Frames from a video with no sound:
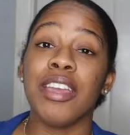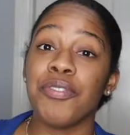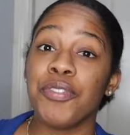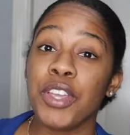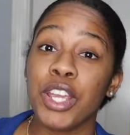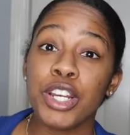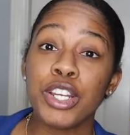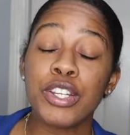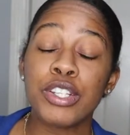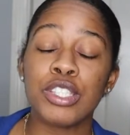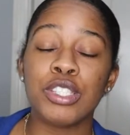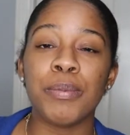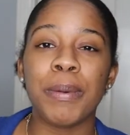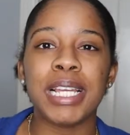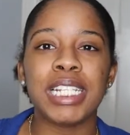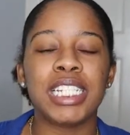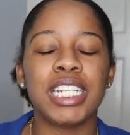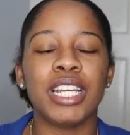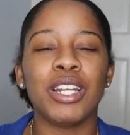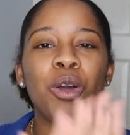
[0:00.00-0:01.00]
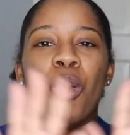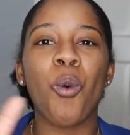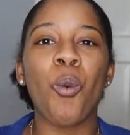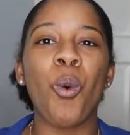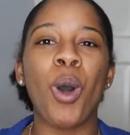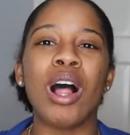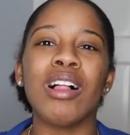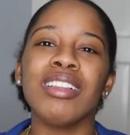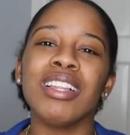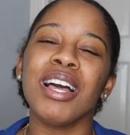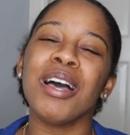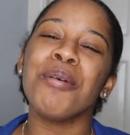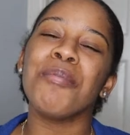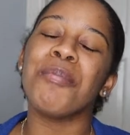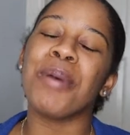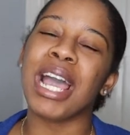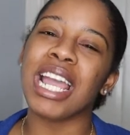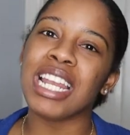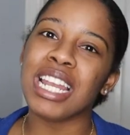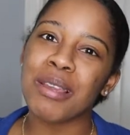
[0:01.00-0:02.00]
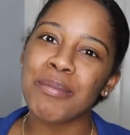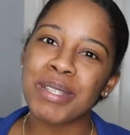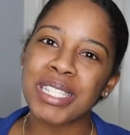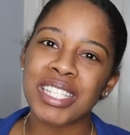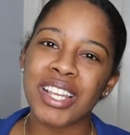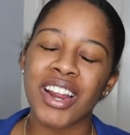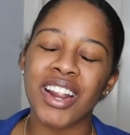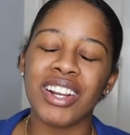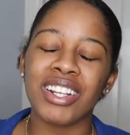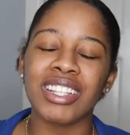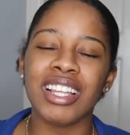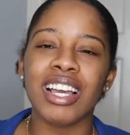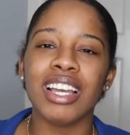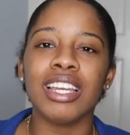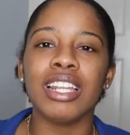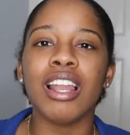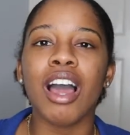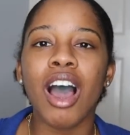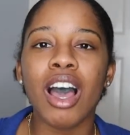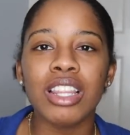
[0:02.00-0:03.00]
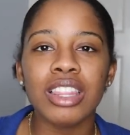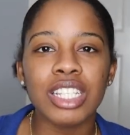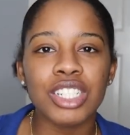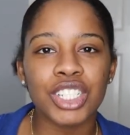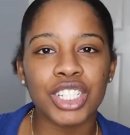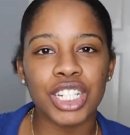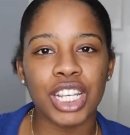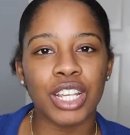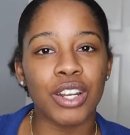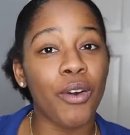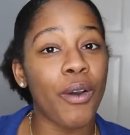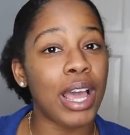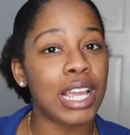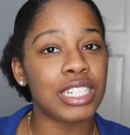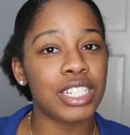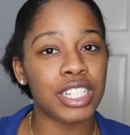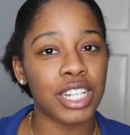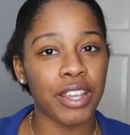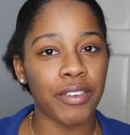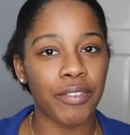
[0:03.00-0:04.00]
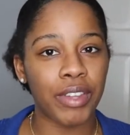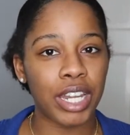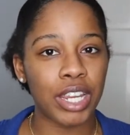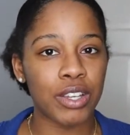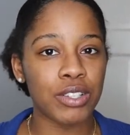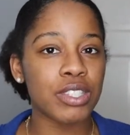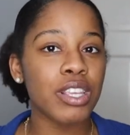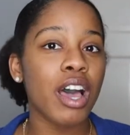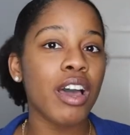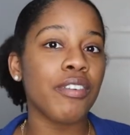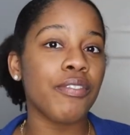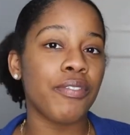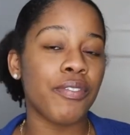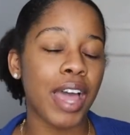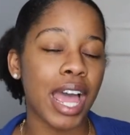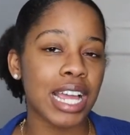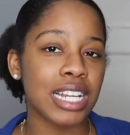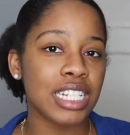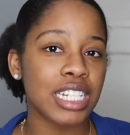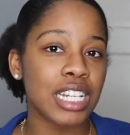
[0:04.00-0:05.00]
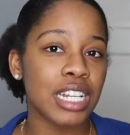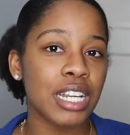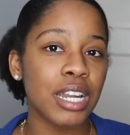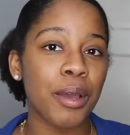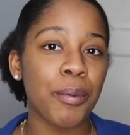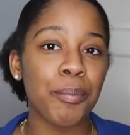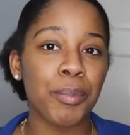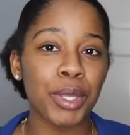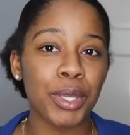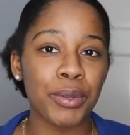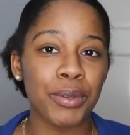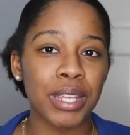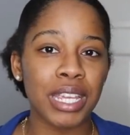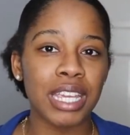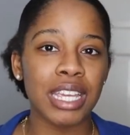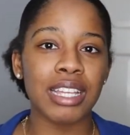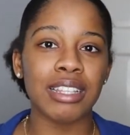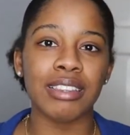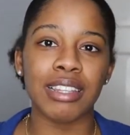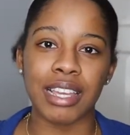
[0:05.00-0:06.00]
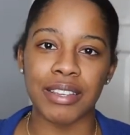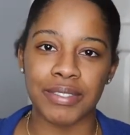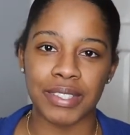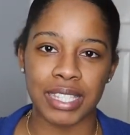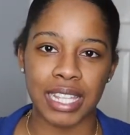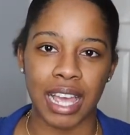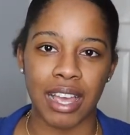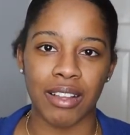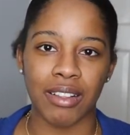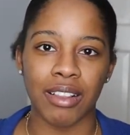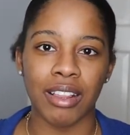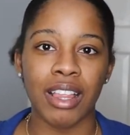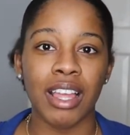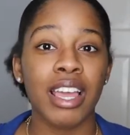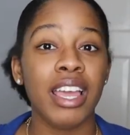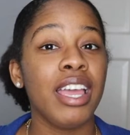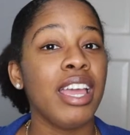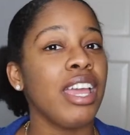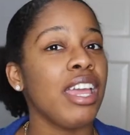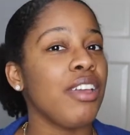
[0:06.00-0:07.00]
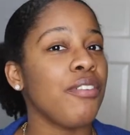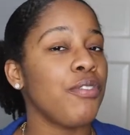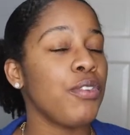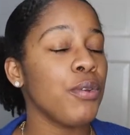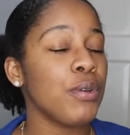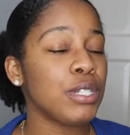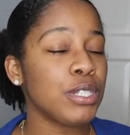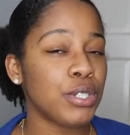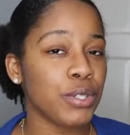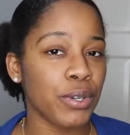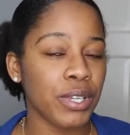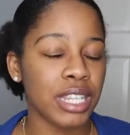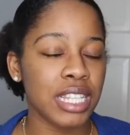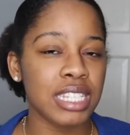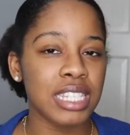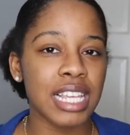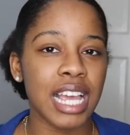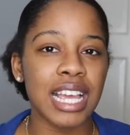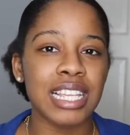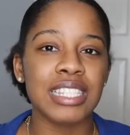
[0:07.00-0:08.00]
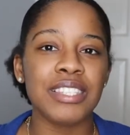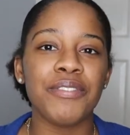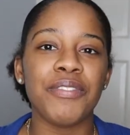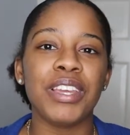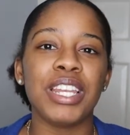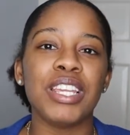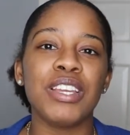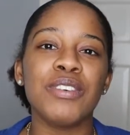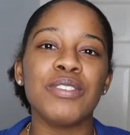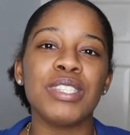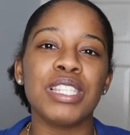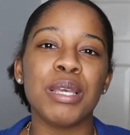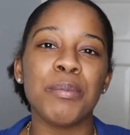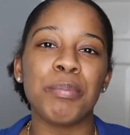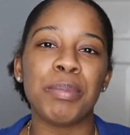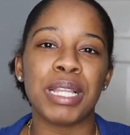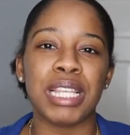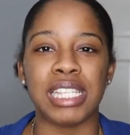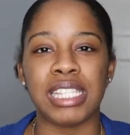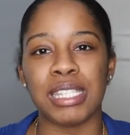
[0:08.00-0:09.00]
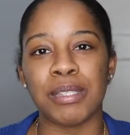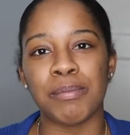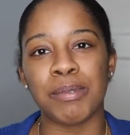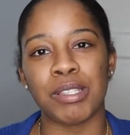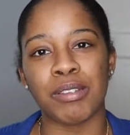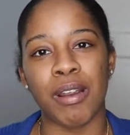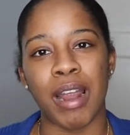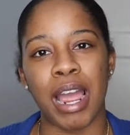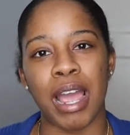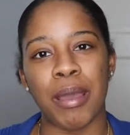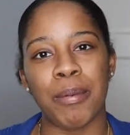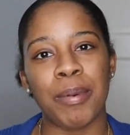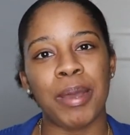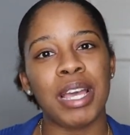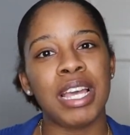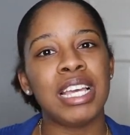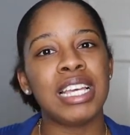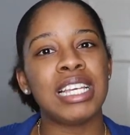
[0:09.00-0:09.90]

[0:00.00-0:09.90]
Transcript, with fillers: If you're new to my channel, welcome. My name is Carla and on this channel I share videos on fashion, beauty, and lifestyle. If you enjoy these kinds of videos, then please subscribe